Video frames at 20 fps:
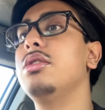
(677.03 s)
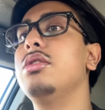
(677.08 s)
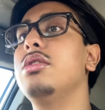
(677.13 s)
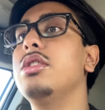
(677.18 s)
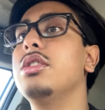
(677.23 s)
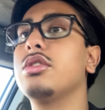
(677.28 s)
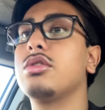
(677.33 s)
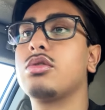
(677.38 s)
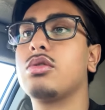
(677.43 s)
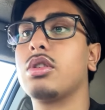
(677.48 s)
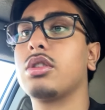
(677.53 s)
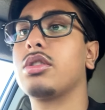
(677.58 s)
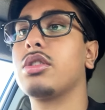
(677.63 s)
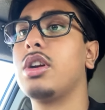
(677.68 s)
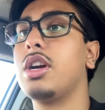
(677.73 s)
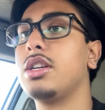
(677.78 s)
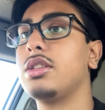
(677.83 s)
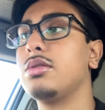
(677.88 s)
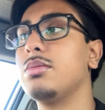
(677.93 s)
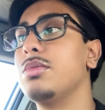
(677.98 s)
instructor
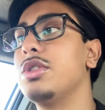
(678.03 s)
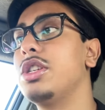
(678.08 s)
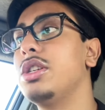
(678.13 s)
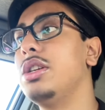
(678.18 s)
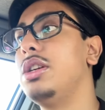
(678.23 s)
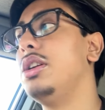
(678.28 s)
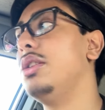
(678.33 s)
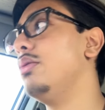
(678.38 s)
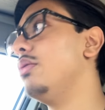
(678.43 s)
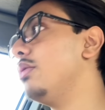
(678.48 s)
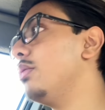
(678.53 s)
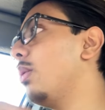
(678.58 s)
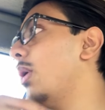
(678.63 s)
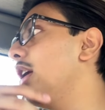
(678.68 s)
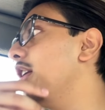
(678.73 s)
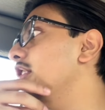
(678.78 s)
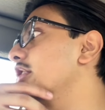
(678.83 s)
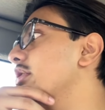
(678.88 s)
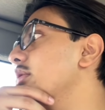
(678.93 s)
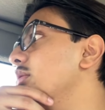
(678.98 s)
has some shit he, he ran
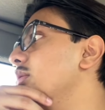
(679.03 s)
into.